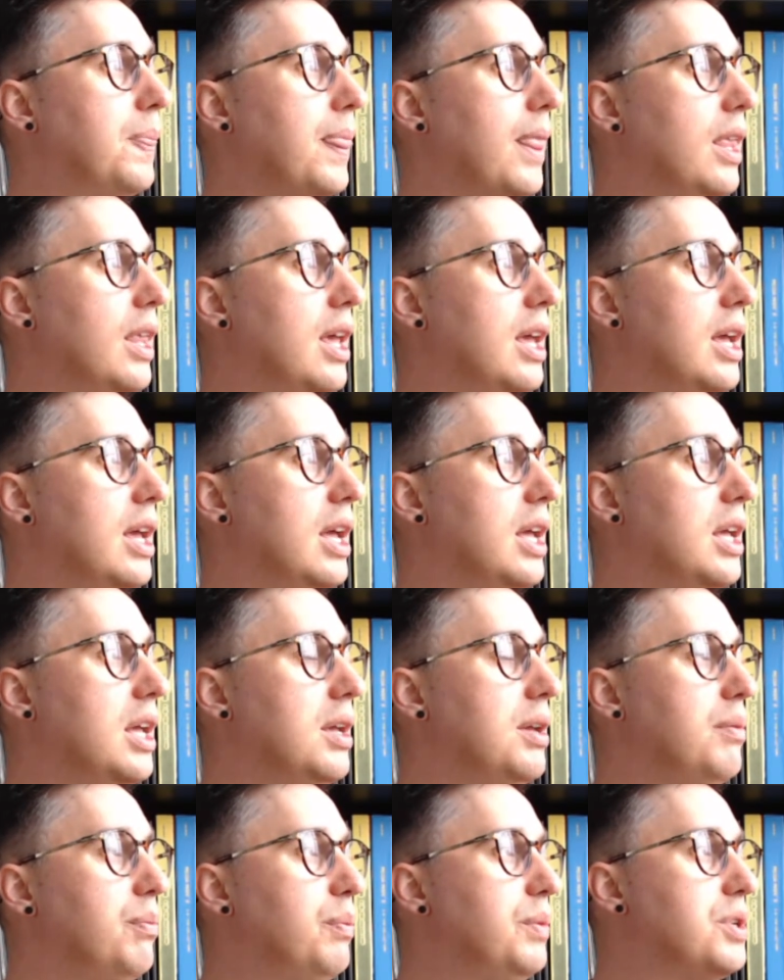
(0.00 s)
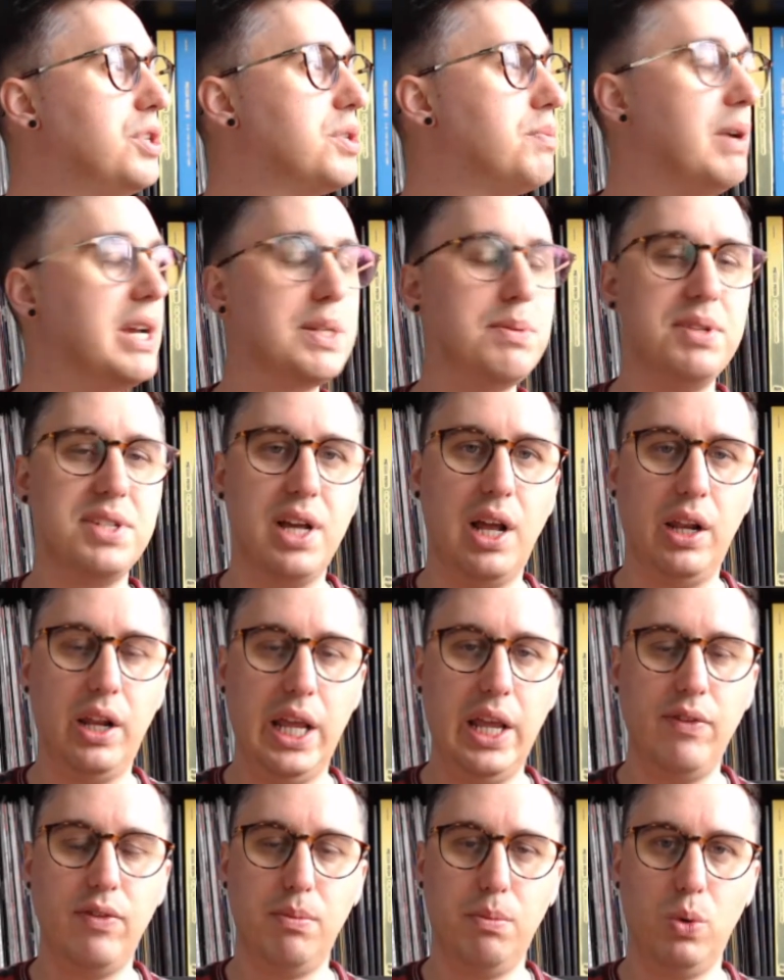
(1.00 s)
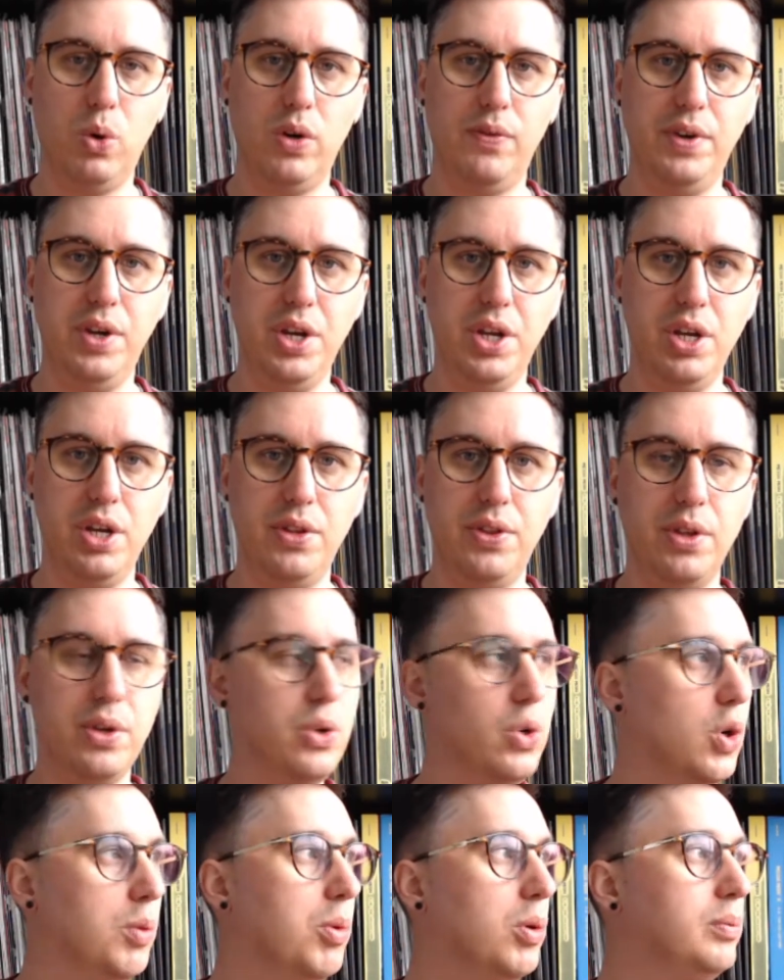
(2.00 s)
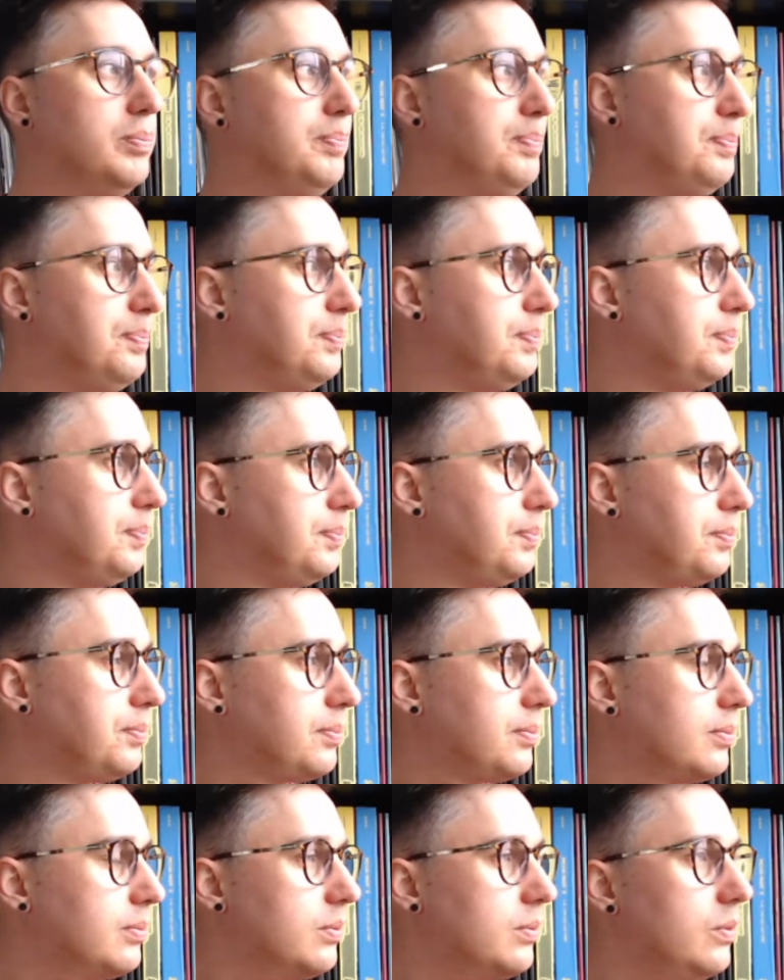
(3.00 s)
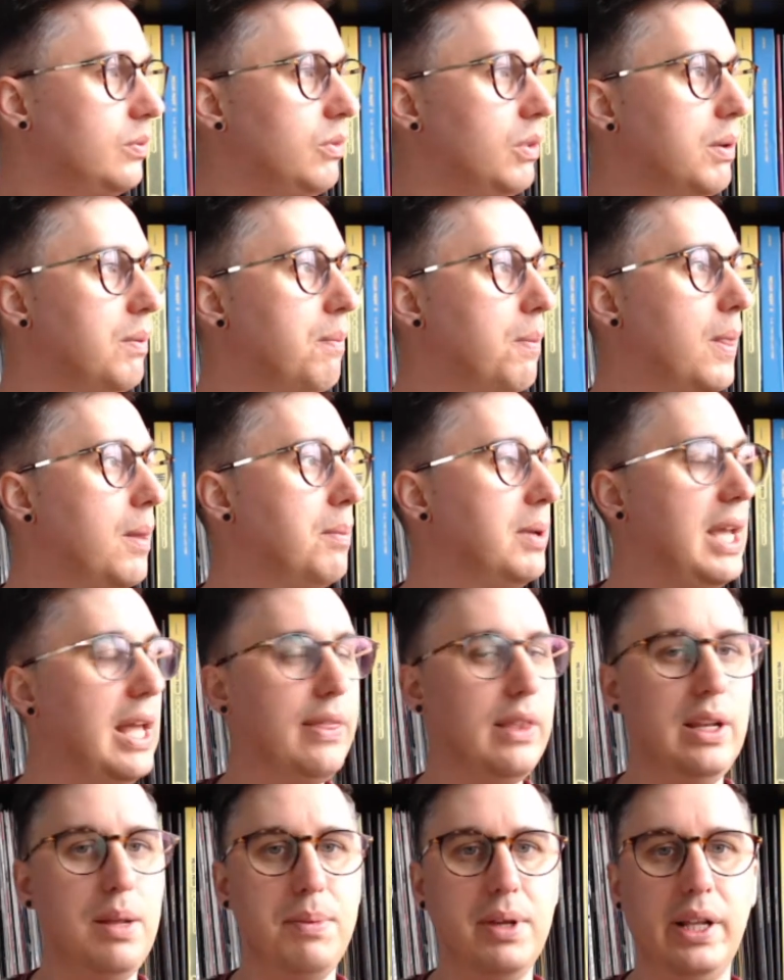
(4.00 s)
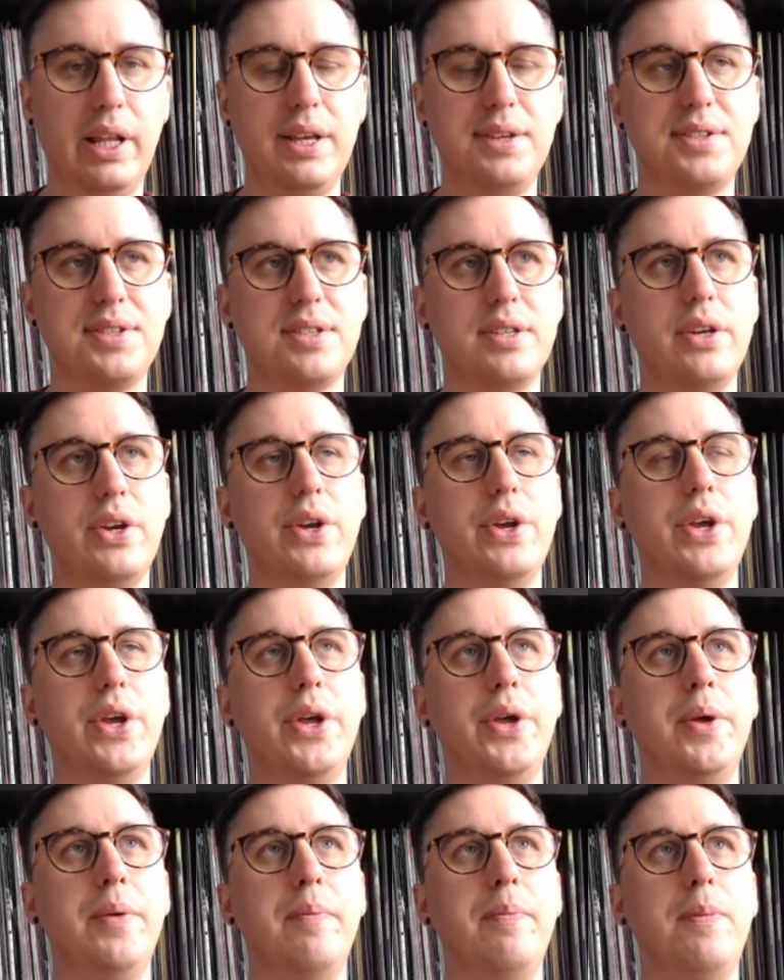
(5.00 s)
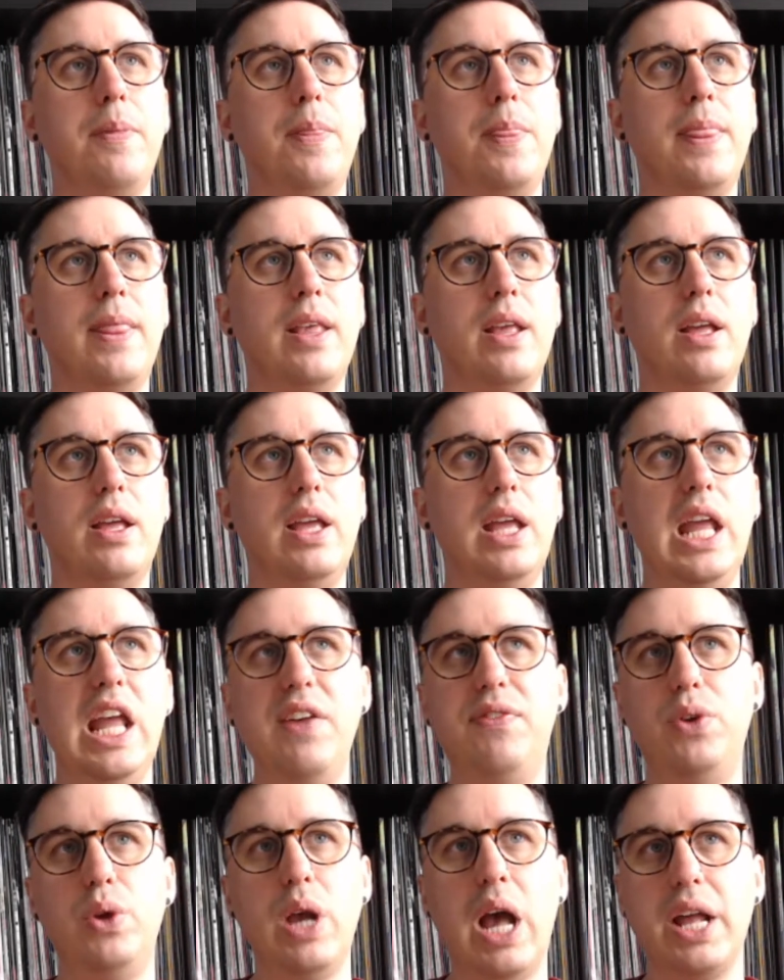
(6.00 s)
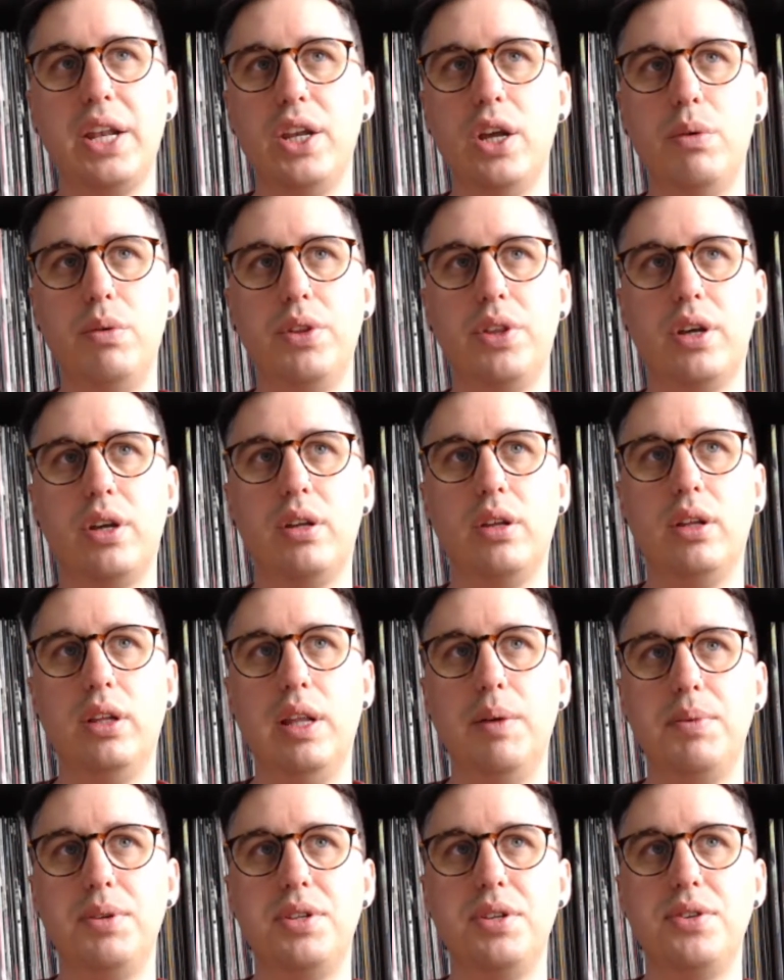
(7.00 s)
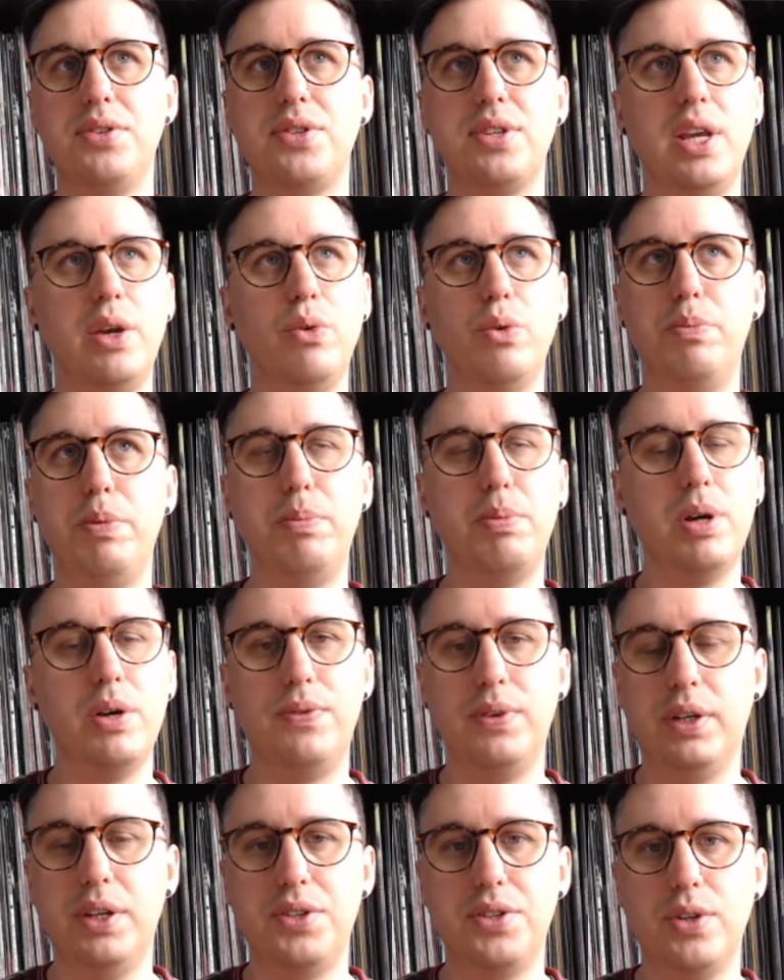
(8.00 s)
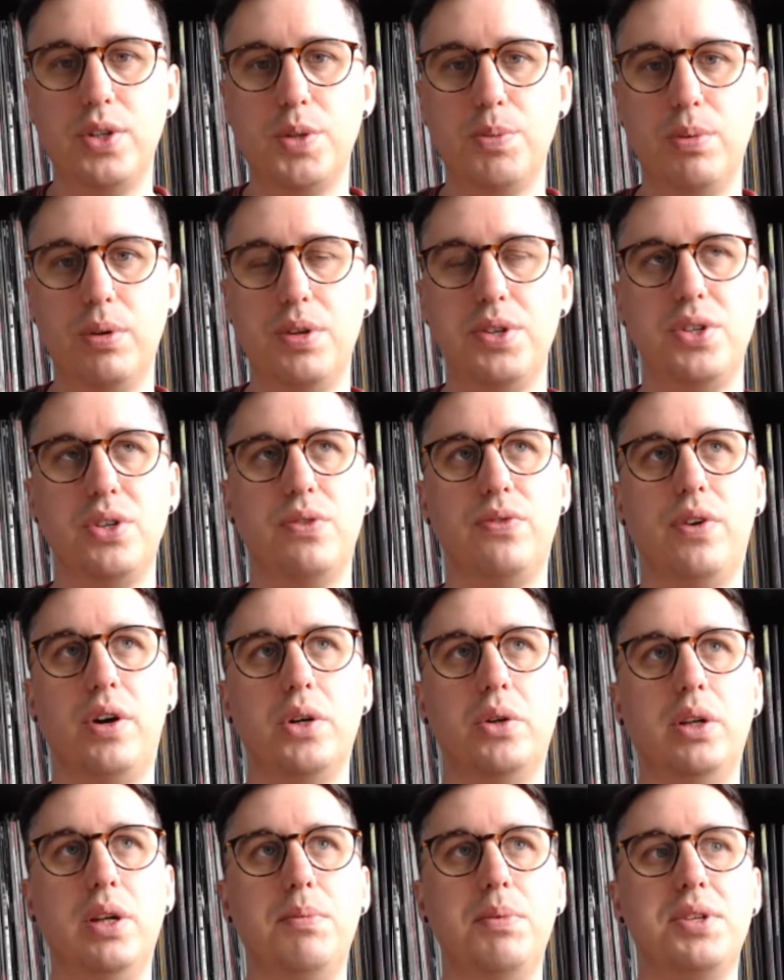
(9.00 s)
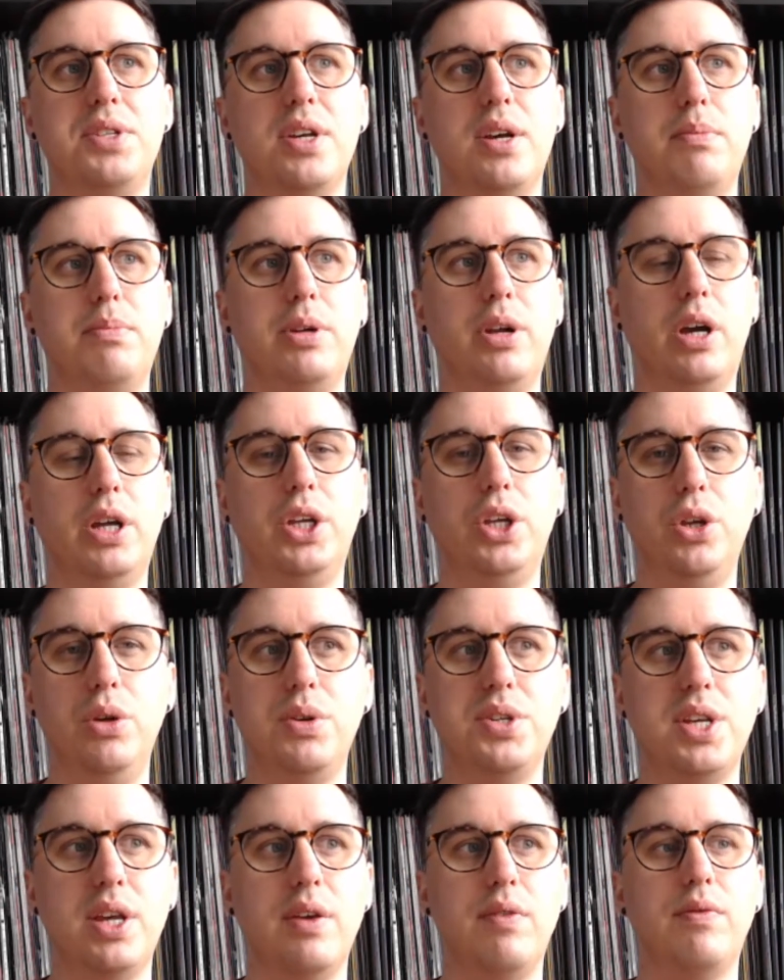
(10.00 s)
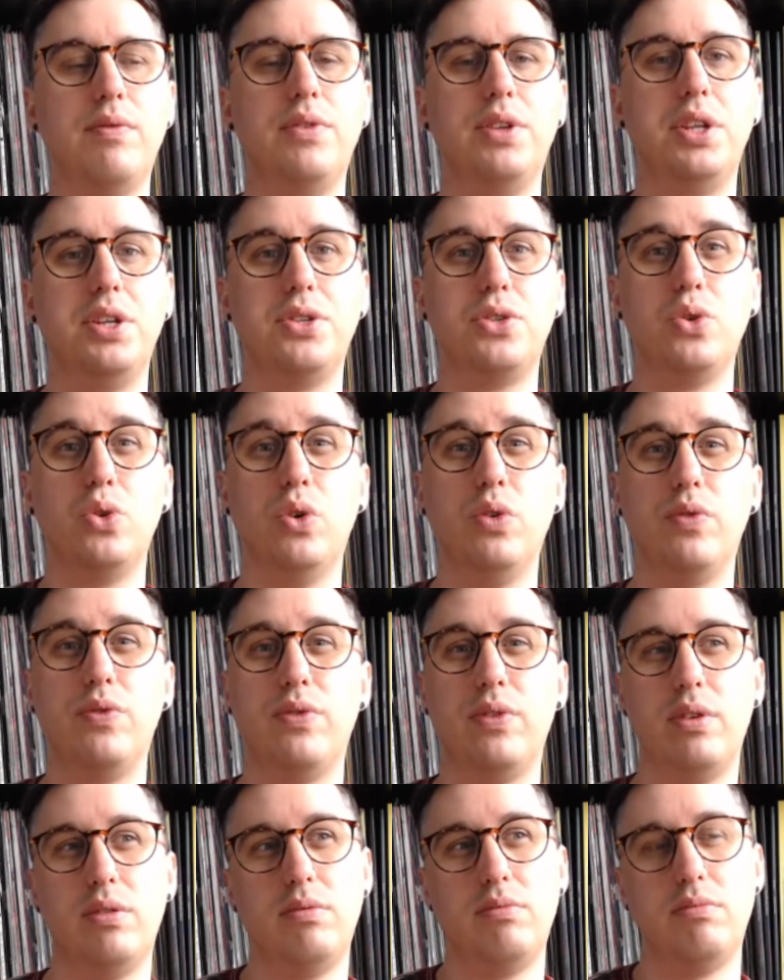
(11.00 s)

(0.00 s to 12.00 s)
which just makes me sound like even more of a nerd than normal. But yeah, the Limitless, if you had no other limiters, it would be perfectly suitable as your final limiter, but I use it for this sort of